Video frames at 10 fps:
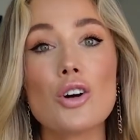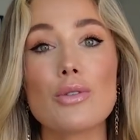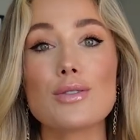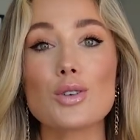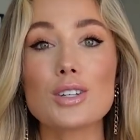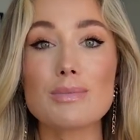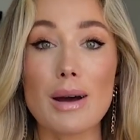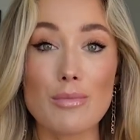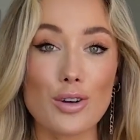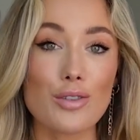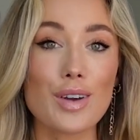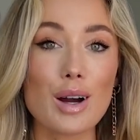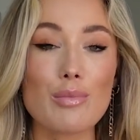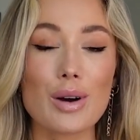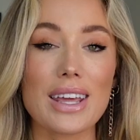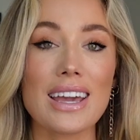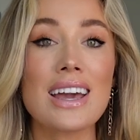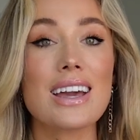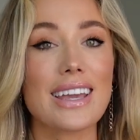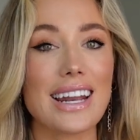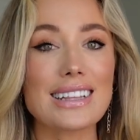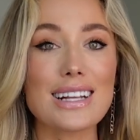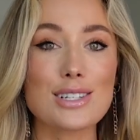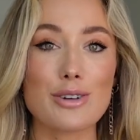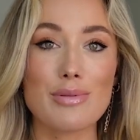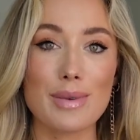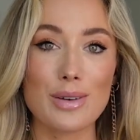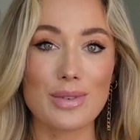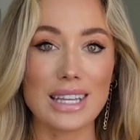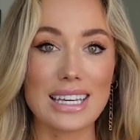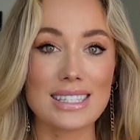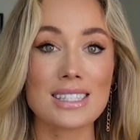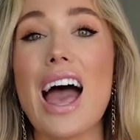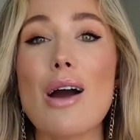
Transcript: We've talked about moving our body, getting that dopamine release,